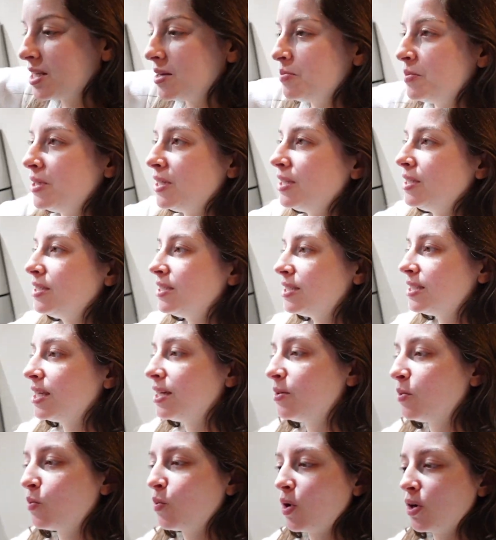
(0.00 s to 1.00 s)
up these
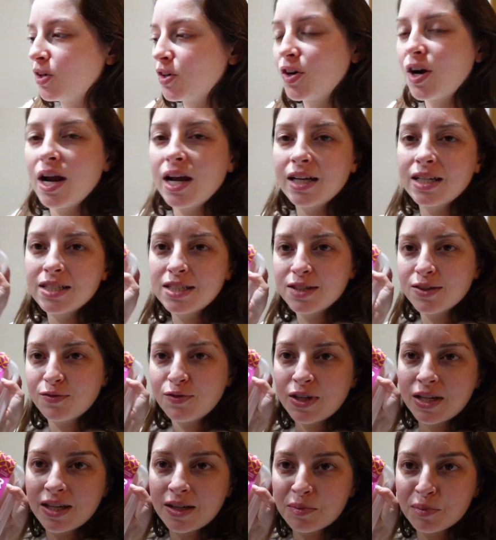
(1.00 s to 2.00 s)
Wonder Eggs, the
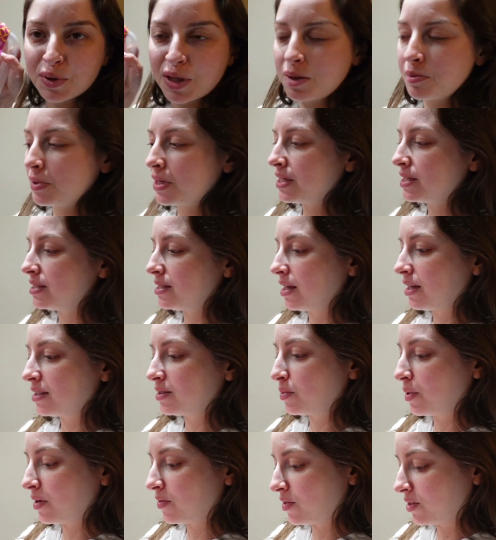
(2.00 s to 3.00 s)
vegan plant-based eggs,
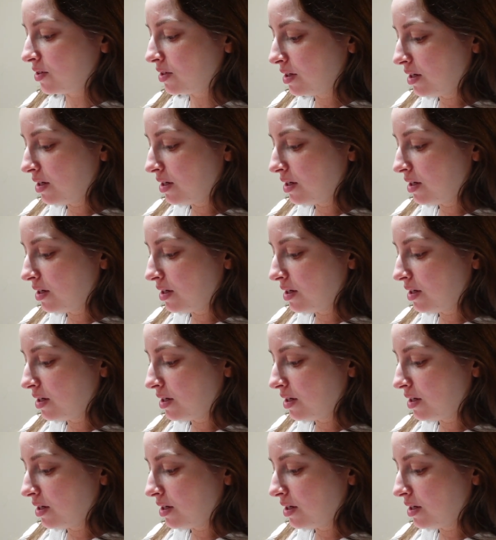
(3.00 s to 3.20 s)
whatever.